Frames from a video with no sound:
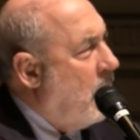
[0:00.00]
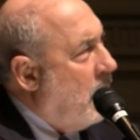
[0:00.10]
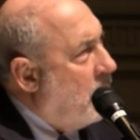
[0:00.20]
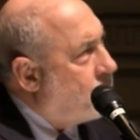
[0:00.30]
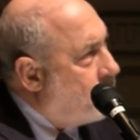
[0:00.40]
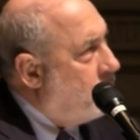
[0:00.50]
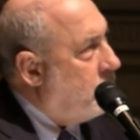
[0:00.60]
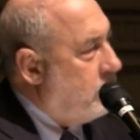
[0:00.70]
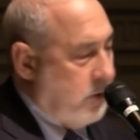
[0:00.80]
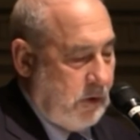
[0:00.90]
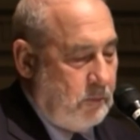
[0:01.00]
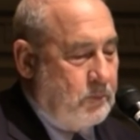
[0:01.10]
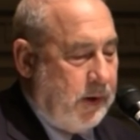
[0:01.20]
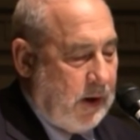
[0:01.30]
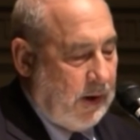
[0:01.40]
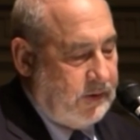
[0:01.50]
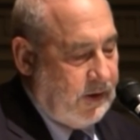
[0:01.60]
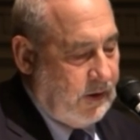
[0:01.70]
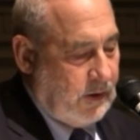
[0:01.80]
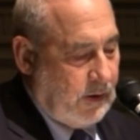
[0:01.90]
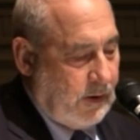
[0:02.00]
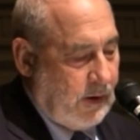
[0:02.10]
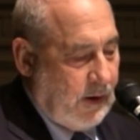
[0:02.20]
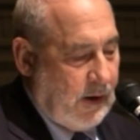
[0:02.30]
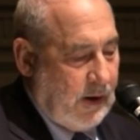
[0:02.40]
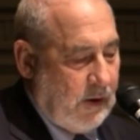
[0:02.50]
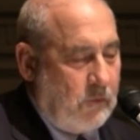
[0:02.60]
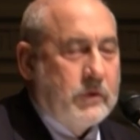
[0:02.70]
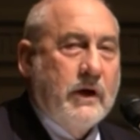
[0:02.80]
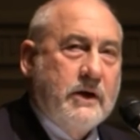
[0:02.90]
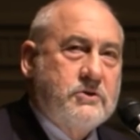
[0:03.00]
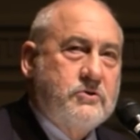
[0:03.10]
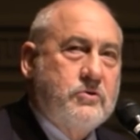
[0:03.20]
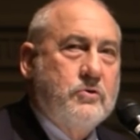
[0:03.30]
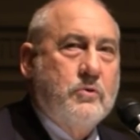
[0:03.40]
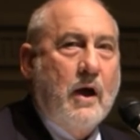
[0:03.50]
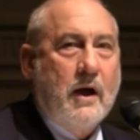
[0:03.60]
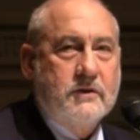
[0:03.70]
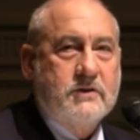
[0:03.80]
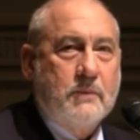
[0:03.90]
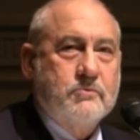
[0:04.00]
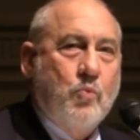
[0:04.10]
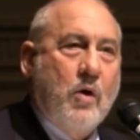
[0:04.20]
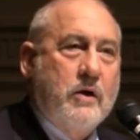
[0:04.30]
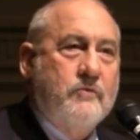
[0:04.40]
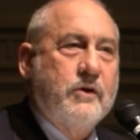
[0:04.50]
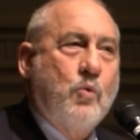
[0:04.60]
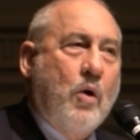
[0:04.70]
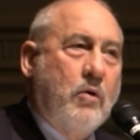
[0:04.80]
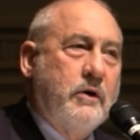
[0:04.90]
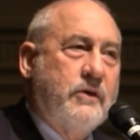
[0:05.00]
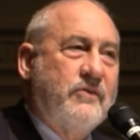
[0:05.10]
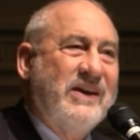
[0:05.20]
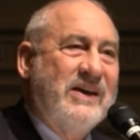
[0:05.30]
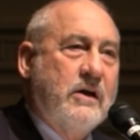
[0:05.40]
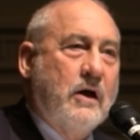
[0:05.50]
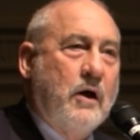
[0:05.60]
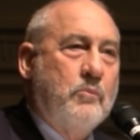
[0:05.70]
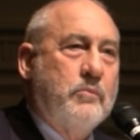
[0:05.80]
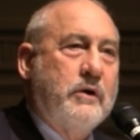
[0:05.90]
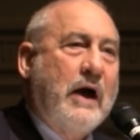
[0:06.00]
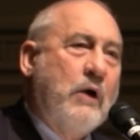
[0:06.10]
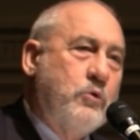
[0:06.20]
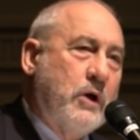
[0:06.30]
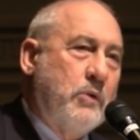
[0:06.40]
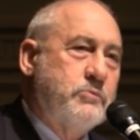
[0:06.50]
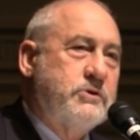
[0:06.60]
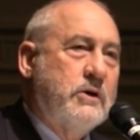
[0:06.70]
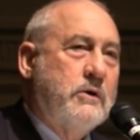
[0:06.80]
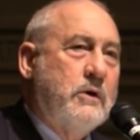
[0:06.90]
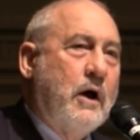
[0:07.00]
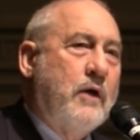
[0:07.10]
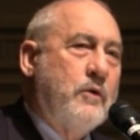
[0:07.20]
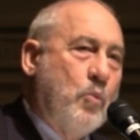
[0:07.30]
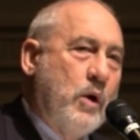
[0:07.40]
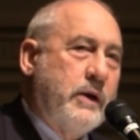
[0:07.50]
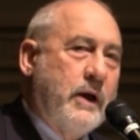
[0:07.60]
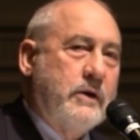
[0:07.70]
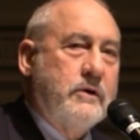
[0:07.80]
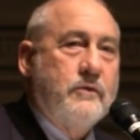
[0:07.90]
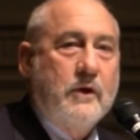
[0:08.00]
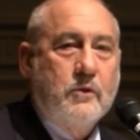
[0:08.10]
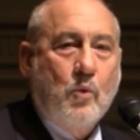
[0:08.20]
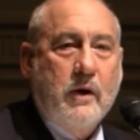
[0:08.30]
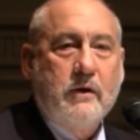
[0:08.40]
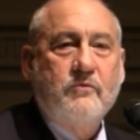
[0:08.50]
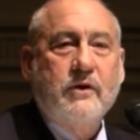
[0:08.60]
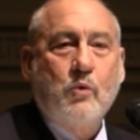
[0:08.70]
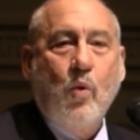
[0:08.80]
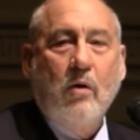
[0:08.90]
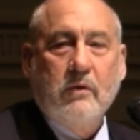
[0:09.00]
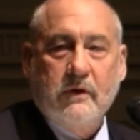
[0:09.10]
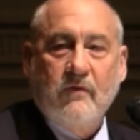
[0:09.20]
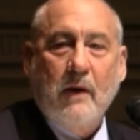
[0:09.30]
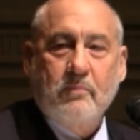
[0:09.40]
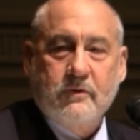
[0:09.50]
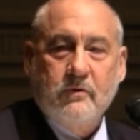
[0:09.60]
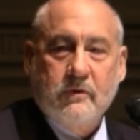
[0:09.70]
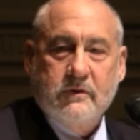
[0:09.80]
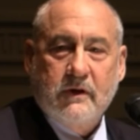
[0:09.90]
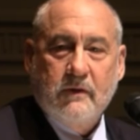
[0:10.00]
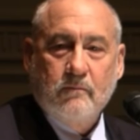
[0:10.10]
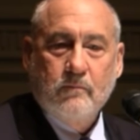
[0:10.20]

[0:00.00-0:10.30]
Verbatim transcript: A third big idea relates to concepts one of equality of income and outcomes on the one hand, and the other one of equality of opportunity.